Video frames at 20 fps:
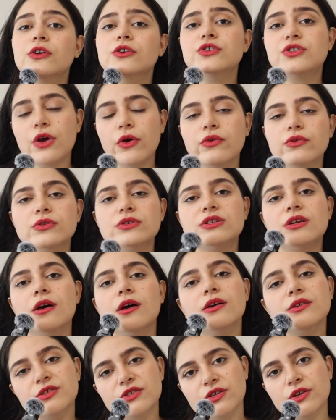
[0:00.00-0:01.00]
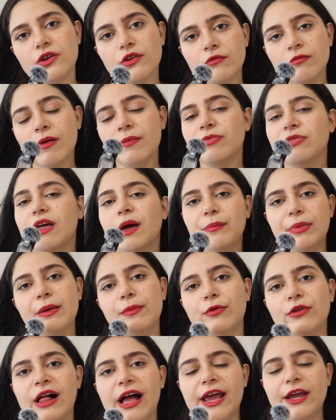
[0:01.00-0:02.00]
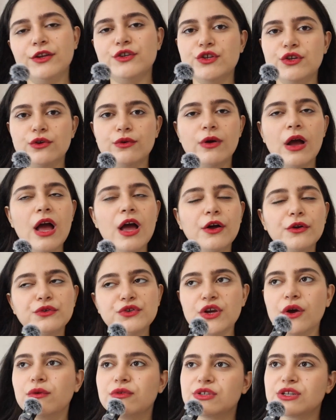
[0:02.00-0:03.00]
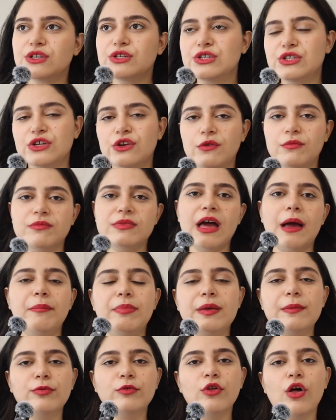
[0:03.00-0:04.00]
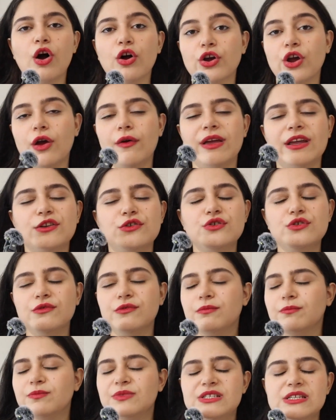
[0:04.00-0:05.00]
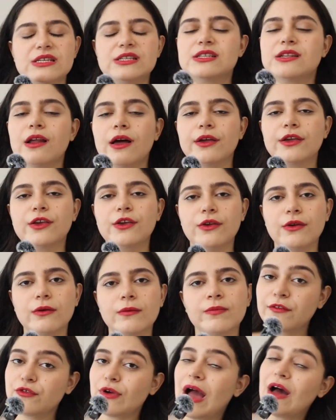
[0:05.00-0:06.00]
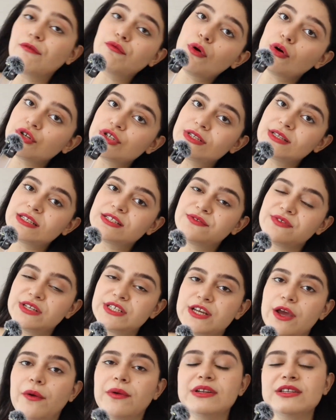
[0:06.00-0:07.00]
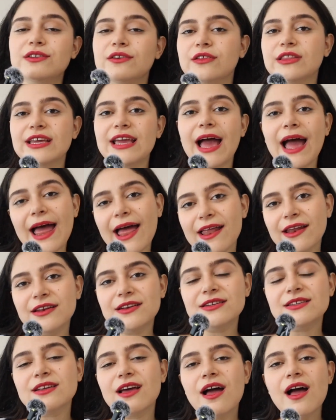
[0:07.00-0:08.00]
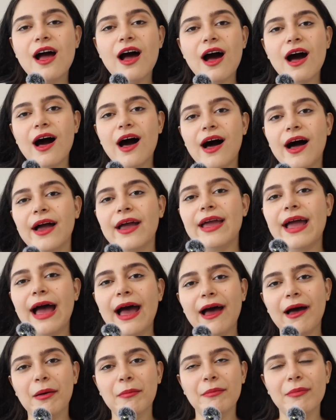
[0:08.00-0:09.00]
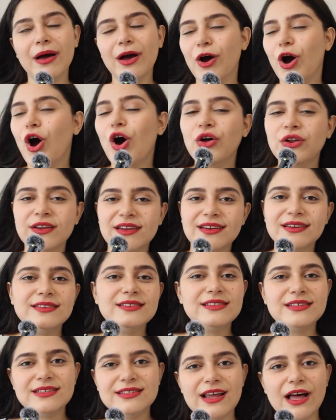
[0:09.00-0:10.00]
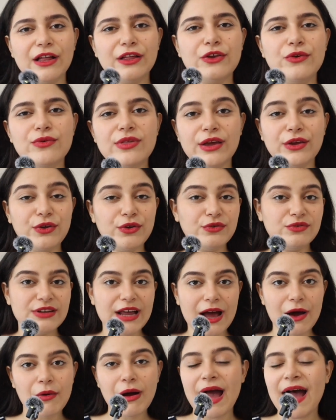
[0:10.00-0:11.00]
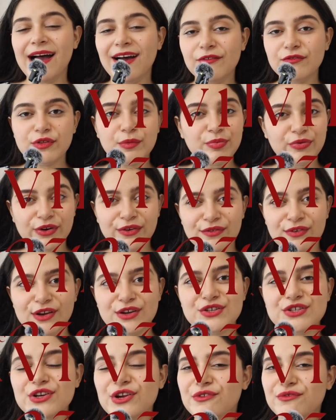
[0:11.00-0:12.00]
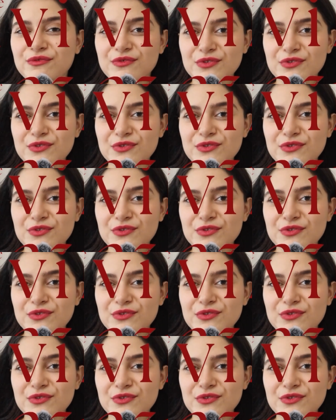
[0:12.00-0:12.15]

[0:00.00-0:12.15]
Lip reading: Don't assume that people hate you. Don't assume that people are going to dislike you. If you have watched this video until the end, I am honored to tell you that you now have the privilege of